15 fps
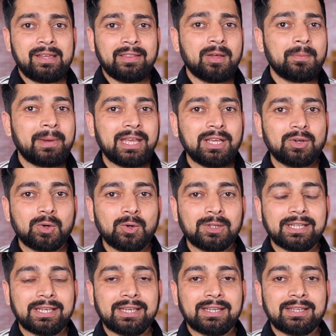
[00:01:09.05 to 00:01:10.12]
Now my
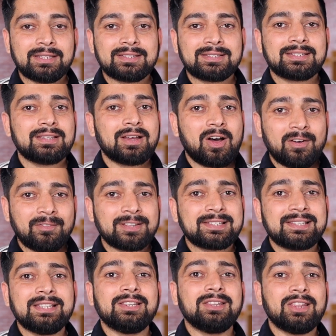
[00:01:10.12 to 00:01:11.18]
goal is
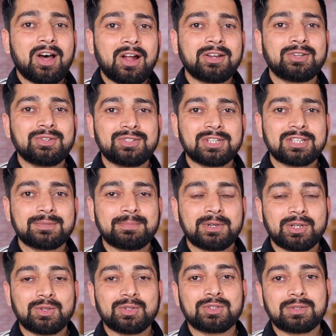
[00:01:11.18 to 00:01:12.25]
obviously not to just
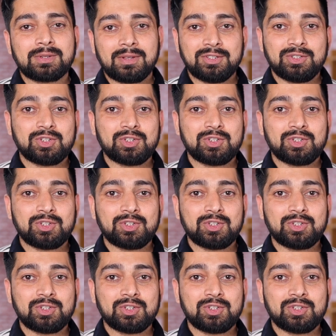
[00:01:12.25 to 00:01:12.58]
produce